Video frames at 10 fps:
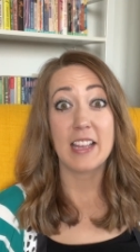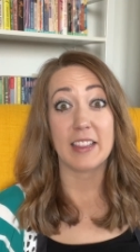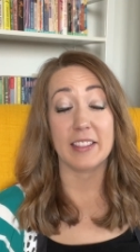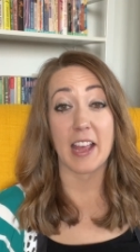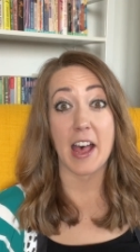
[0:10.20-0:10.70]

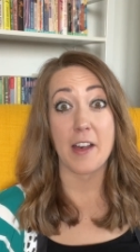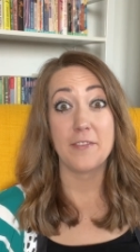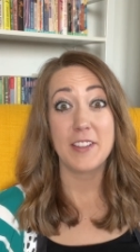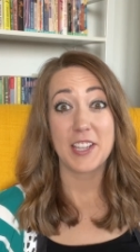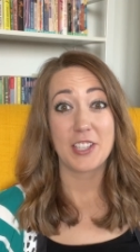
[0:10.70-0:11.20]

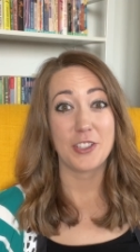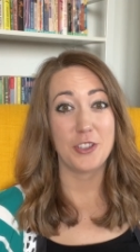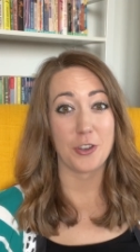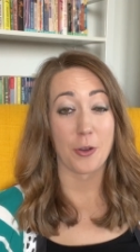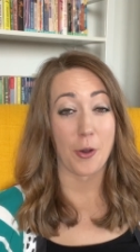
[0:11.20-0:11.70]
Love,
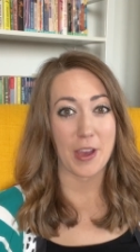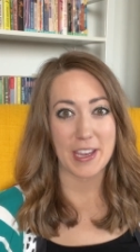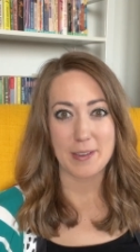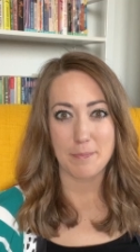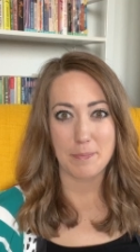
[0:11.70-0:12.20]

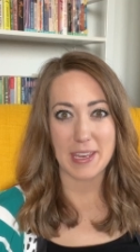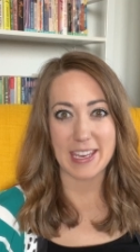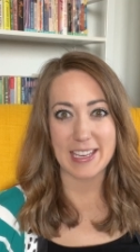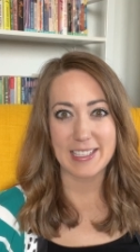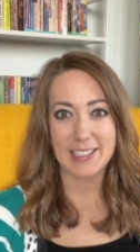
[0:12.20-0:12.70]
joy,
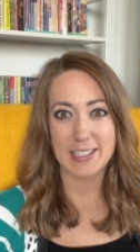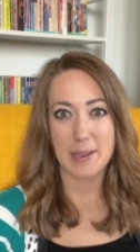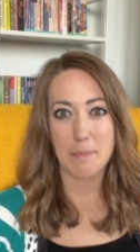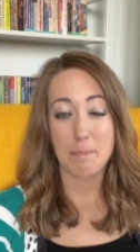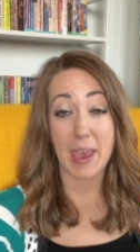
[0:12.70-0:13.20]
peace,
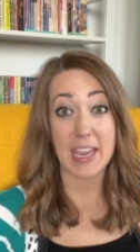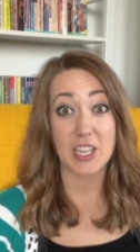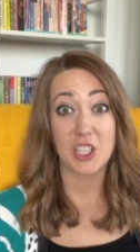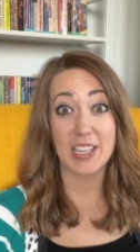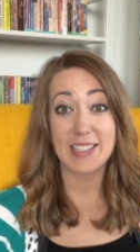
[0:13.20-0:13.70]

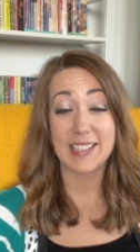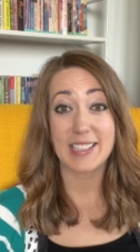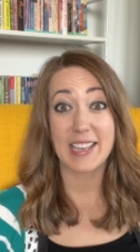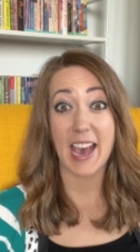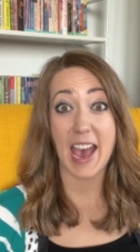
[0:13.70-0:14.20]
patience,
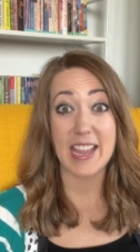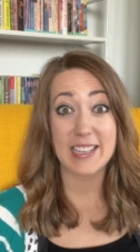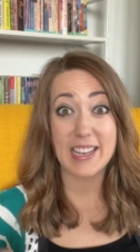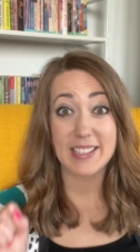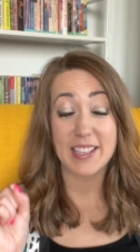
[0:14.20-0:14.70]

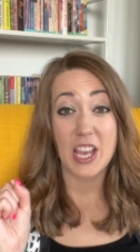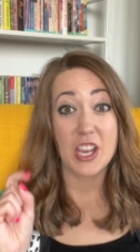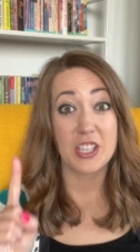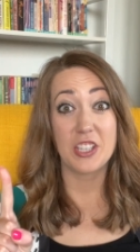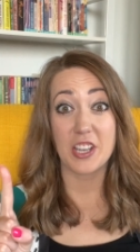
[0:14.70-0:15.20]
kindness,
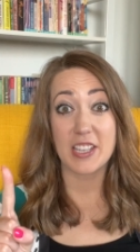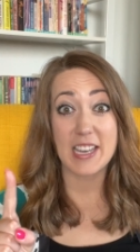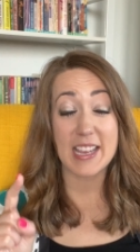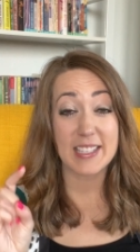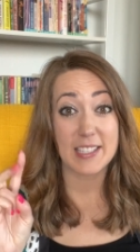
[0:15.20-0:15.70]

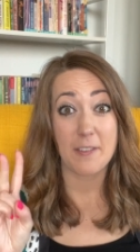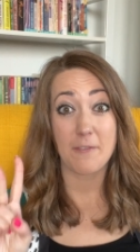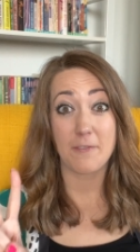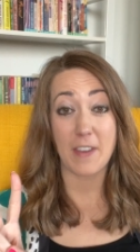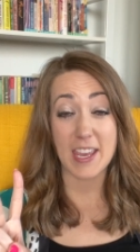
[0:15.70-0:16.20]
goodness,
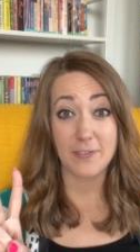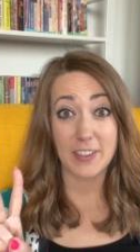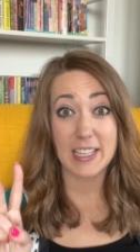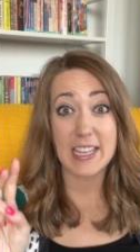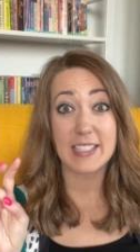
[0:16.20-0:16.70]

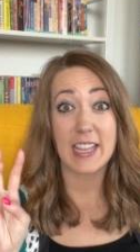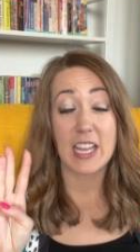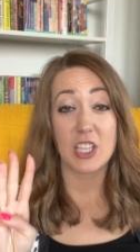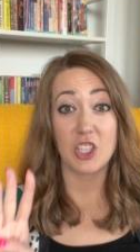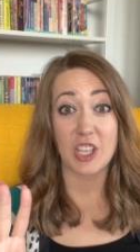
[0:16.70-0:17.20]
faithfulness,
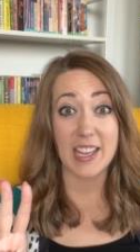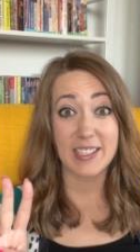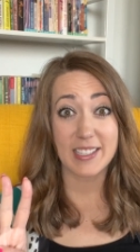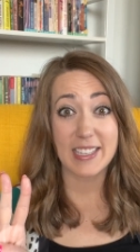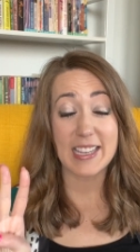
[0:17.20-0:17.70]

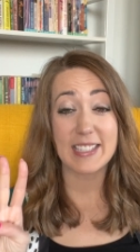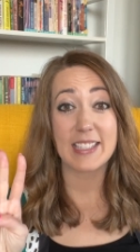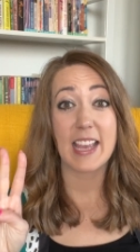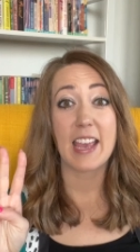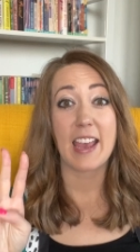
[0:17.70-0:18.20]

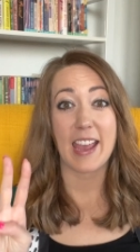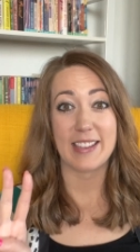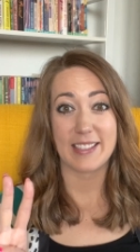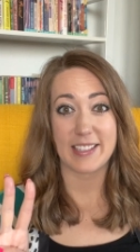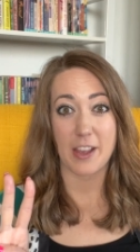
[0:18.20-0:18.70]
gentleness,
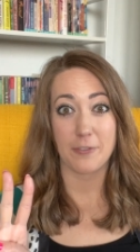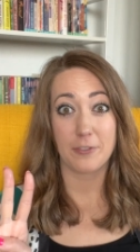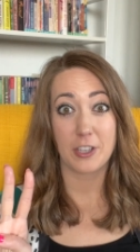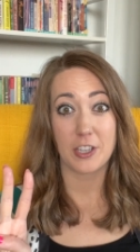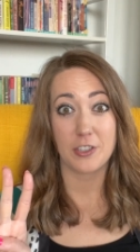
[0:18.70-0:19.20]
and
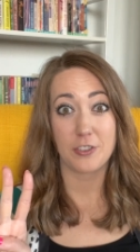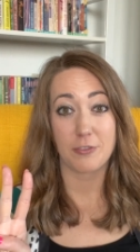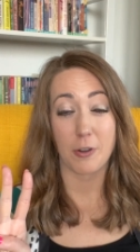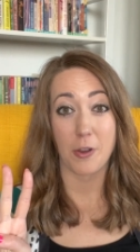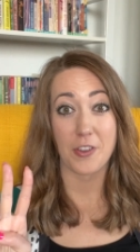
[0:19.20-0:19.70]

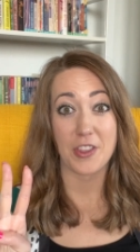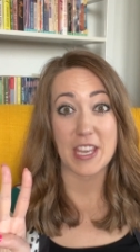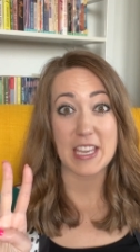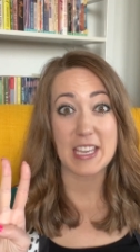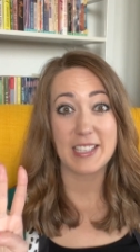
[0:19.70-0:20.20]
self-control.
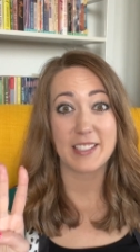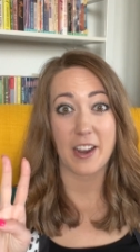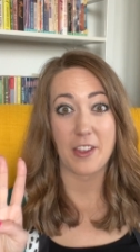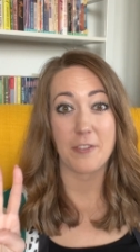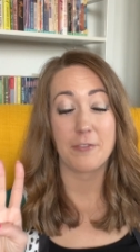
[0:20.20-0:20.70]
These
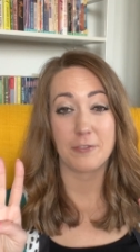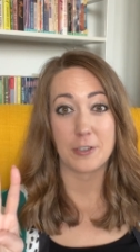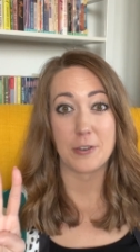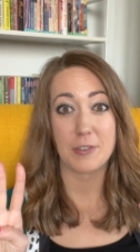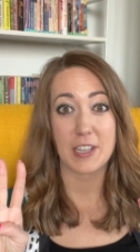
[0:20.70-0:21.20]
are the
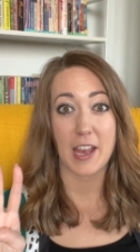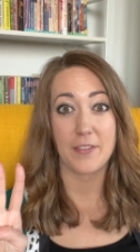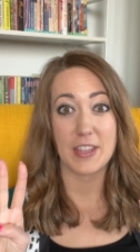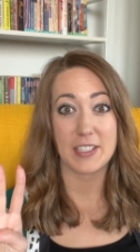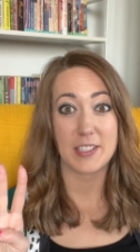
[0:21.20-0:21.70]
fruit
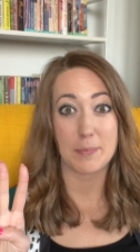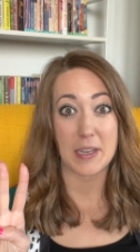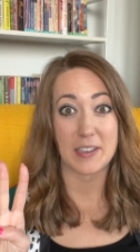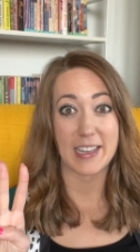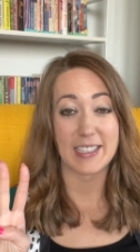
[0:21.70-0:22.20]
of the
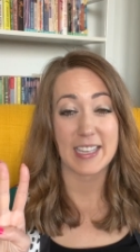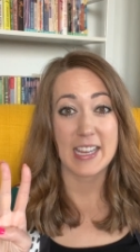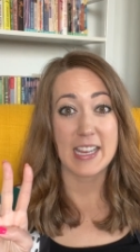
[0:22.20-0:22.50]
Spirit.